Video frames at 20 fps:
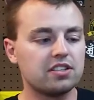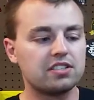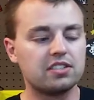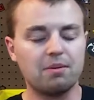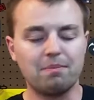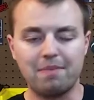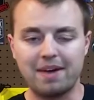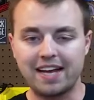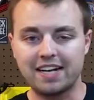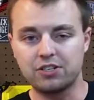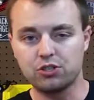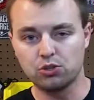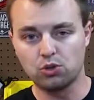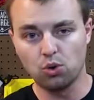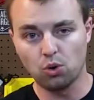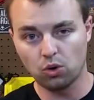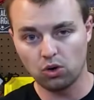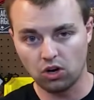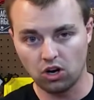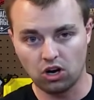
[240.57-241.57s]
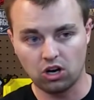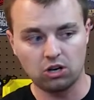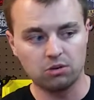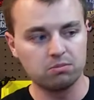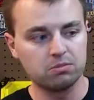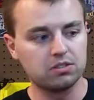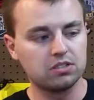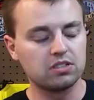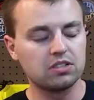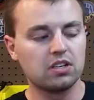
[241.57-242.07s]
This is a Manticore
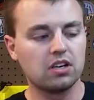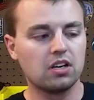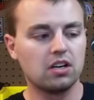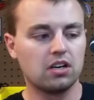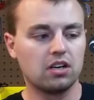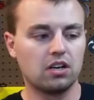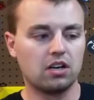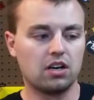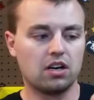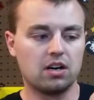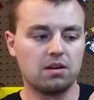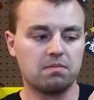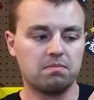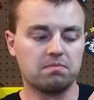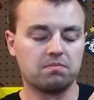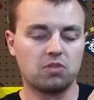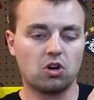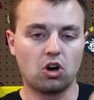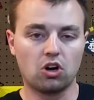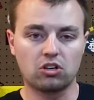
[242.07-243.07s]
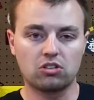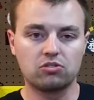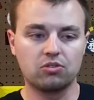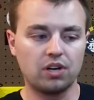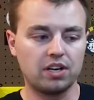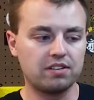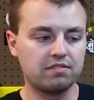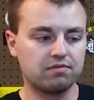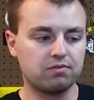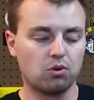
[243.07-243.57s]
Arms
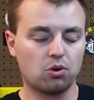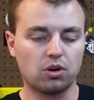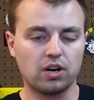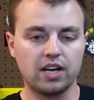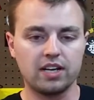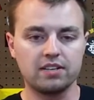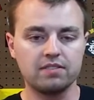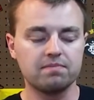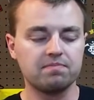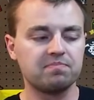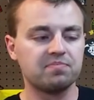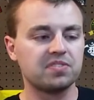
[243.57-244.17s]
Arclight 4N.